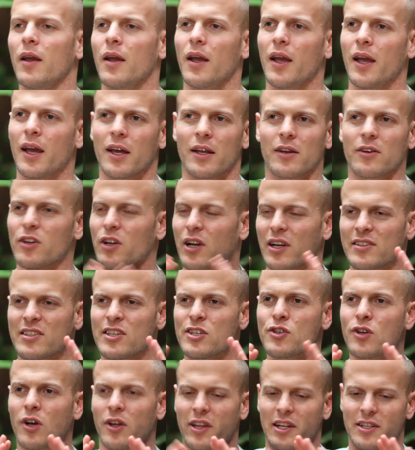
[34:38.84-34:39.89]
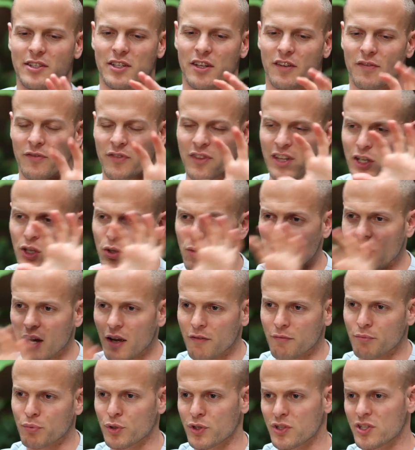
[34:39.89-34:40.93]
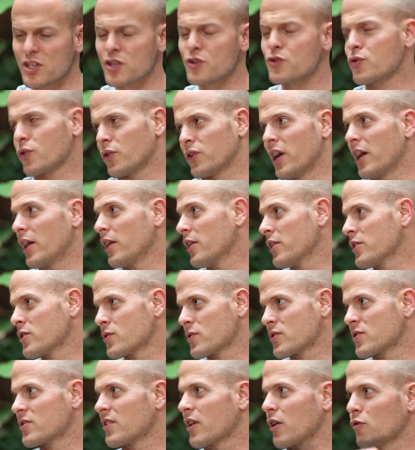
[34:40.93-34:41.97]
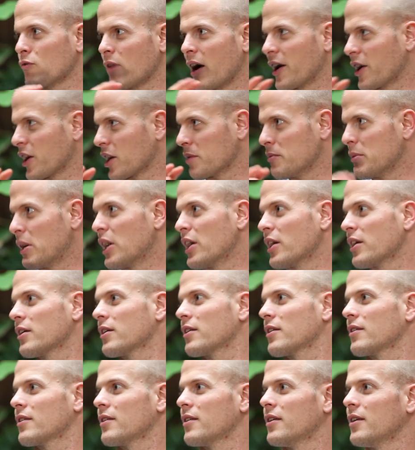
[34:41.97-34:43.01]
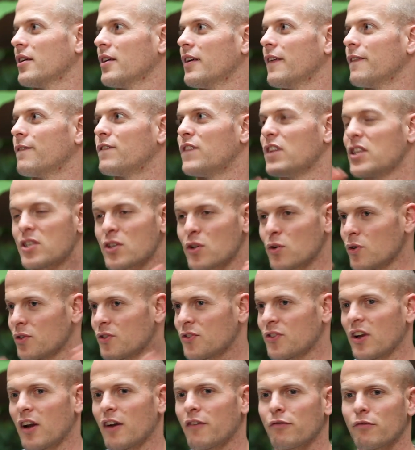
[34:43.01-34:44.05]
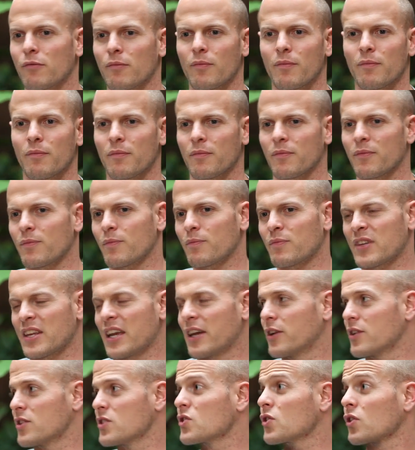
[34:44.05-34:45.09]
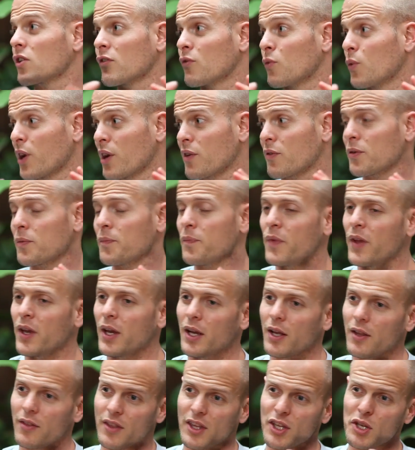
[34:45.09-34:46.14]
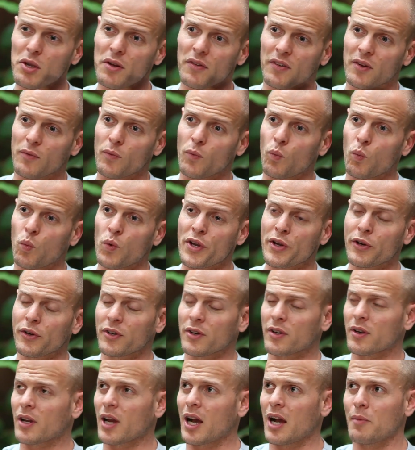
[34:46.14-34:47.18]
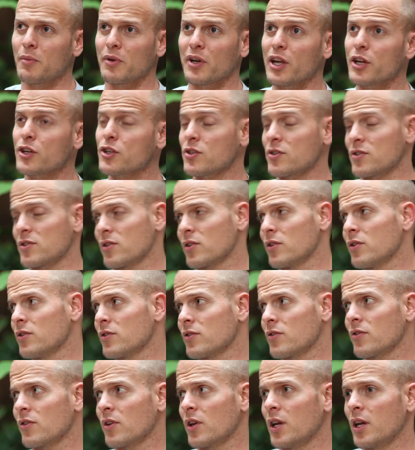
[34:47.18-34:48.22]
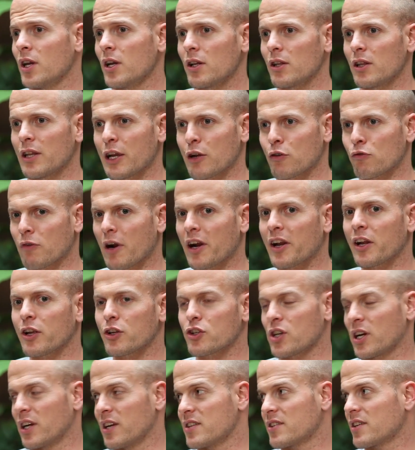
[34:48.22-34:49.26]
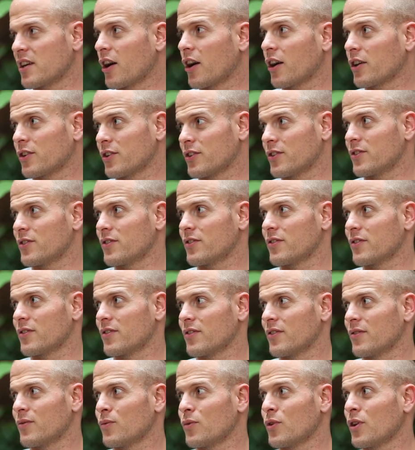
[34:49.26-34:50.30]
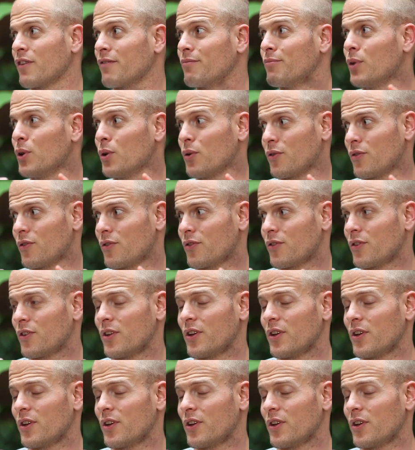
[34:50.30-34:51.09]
And I teach all that stuff. Then you have procedural knowledge, which is like riding a bike, physical stuff, tennis serve, whatever. Then you have weird combinations of those, like writing Chinese characters, where you have both.